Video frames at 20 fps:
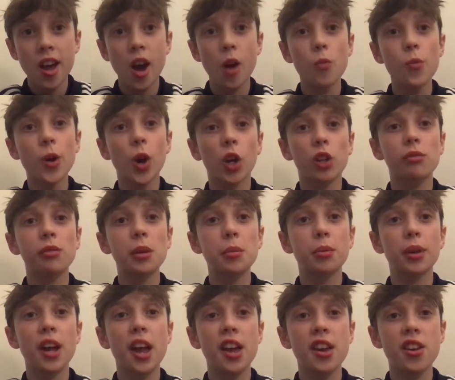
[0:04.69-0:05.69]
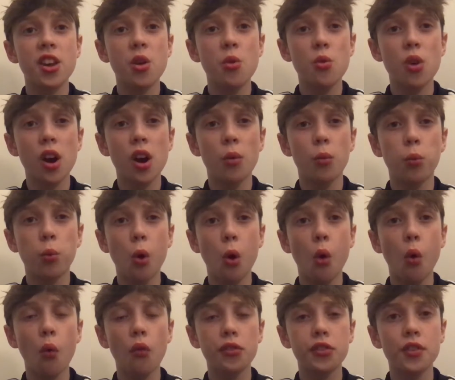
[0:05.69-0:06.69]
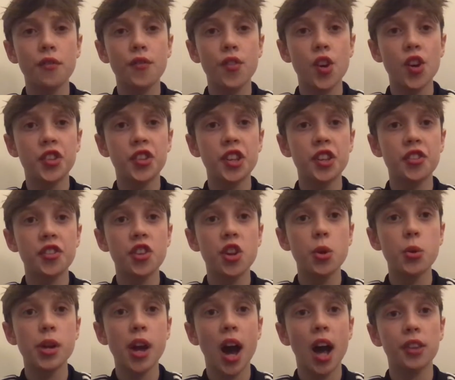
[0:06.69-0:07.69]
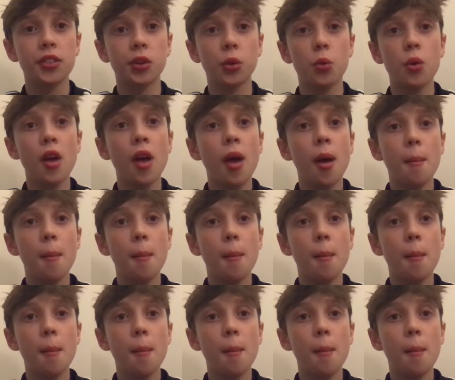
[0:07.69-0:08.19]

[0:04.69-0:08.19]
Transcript: and we are going to be bringing you a Wolves versus Newcastle